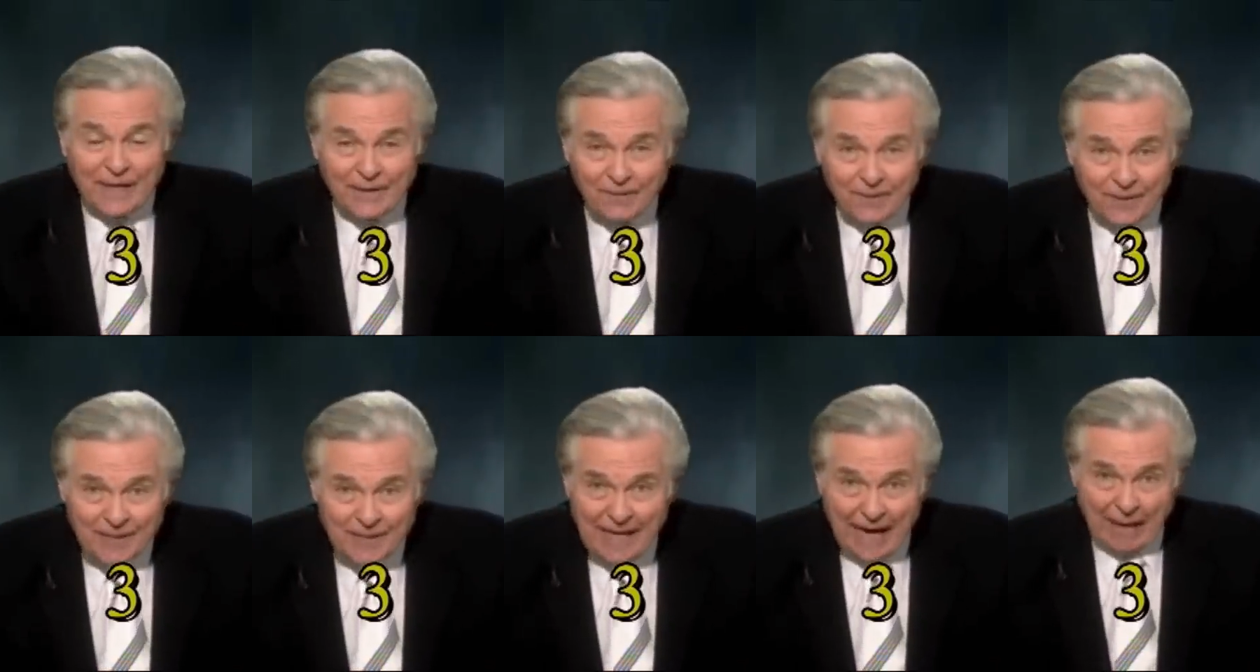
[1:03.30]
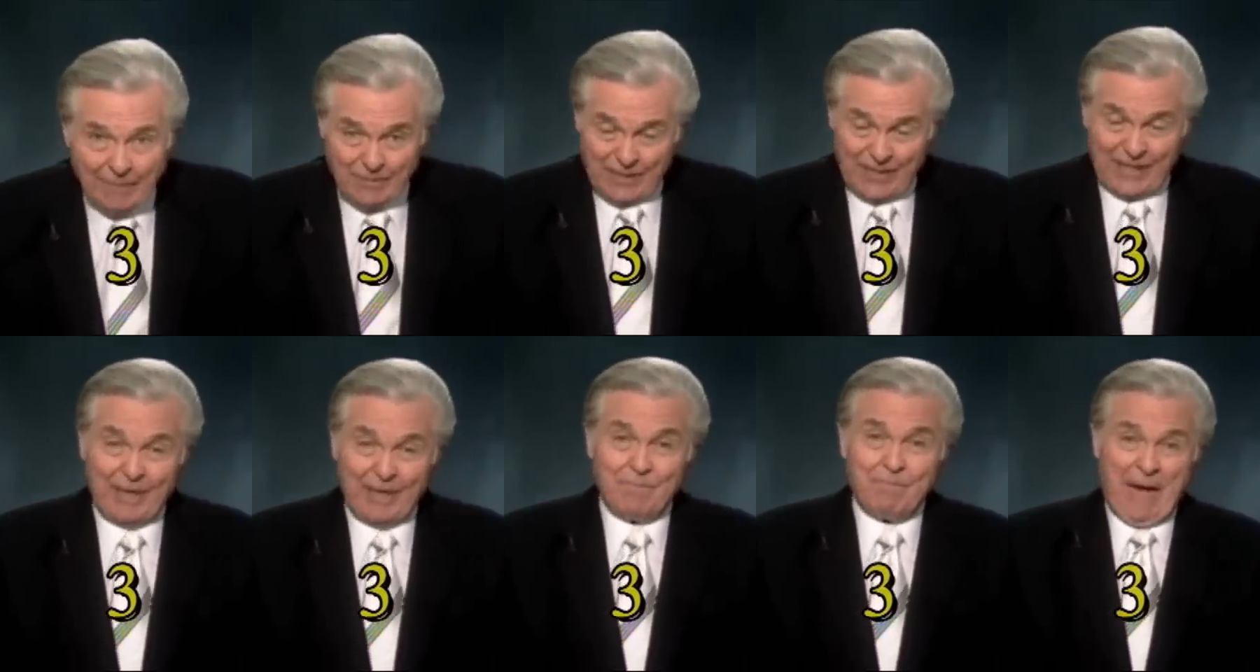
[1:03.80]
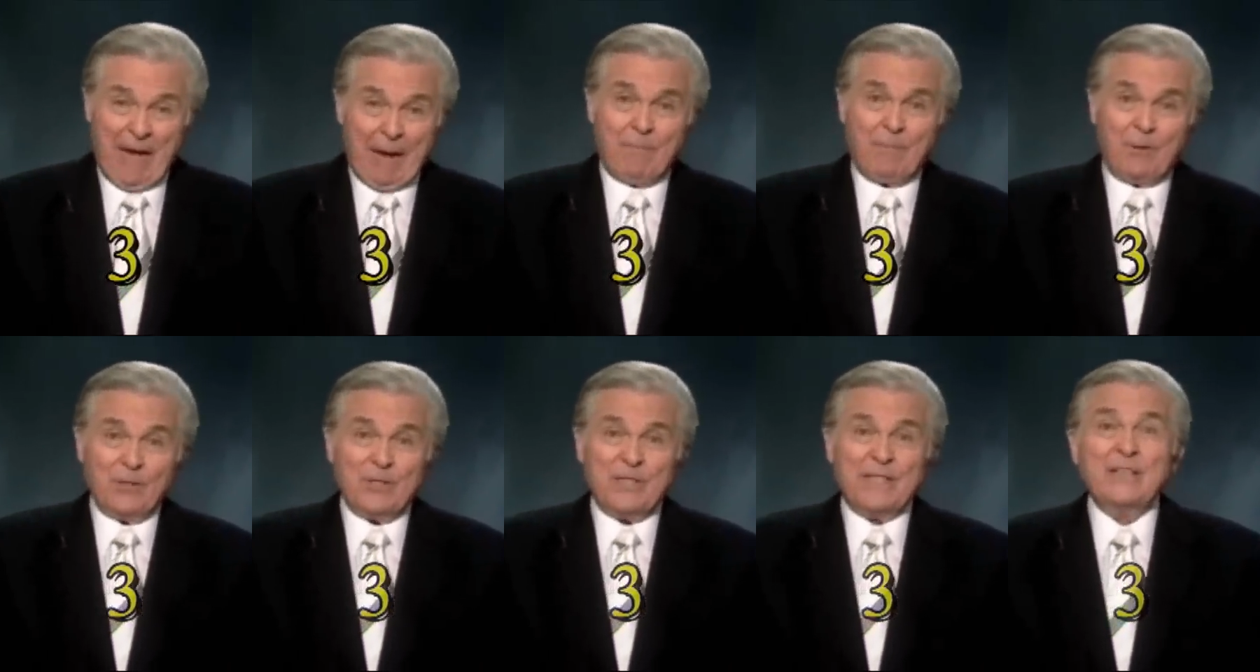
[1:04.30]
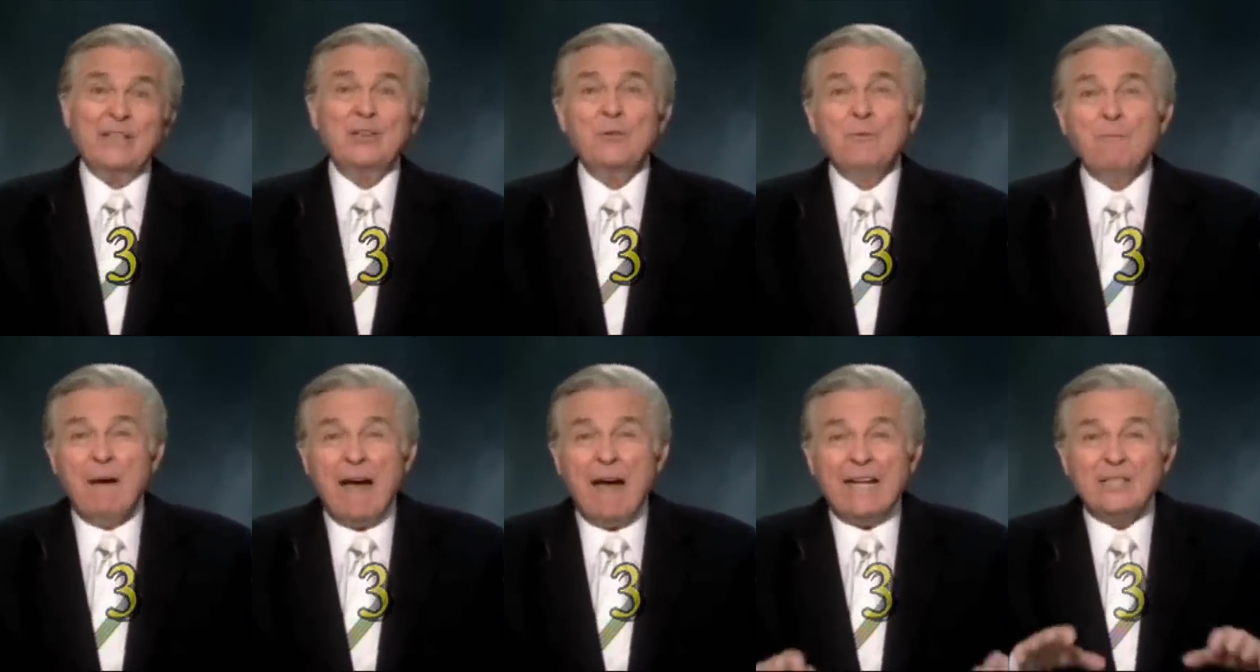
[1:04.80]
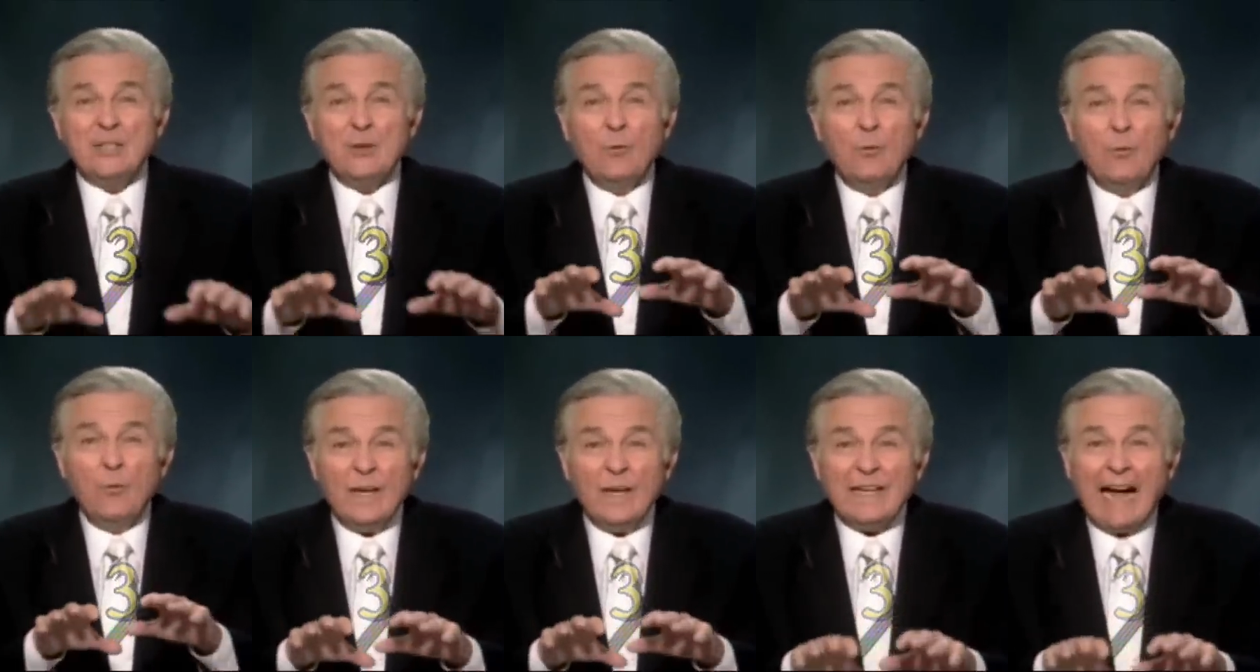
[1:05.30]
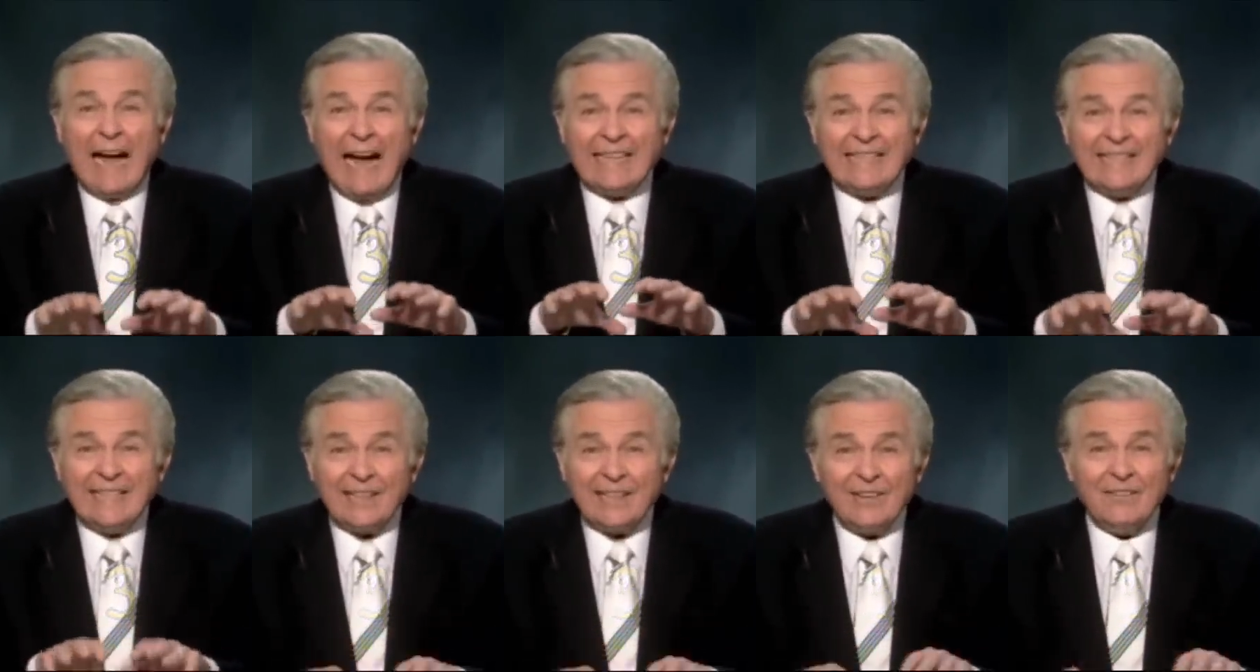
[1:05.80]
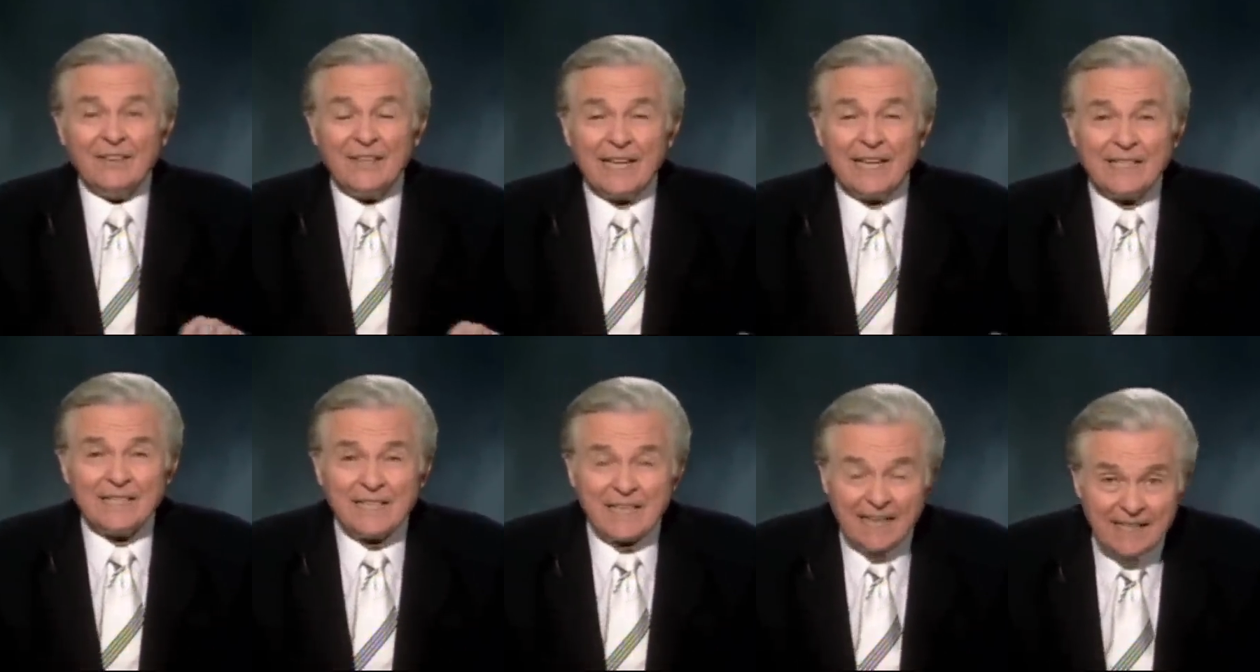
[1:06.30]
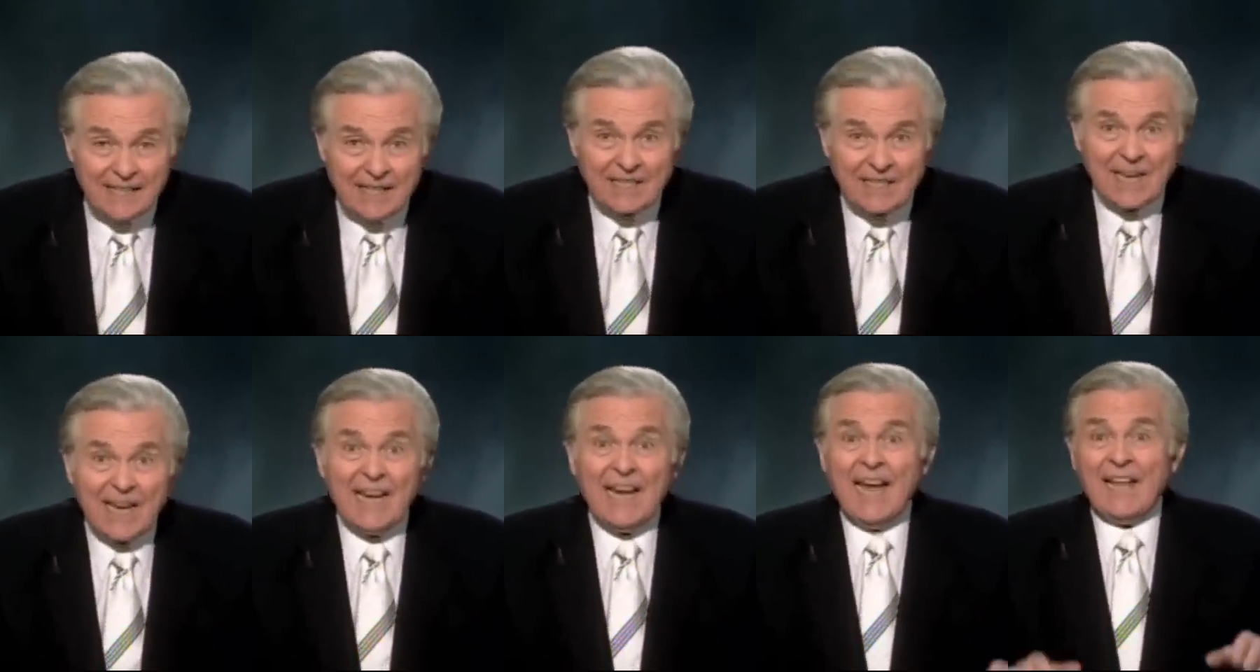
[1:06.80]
three different times to get papers. Can you imagine what I delivered on Sundays?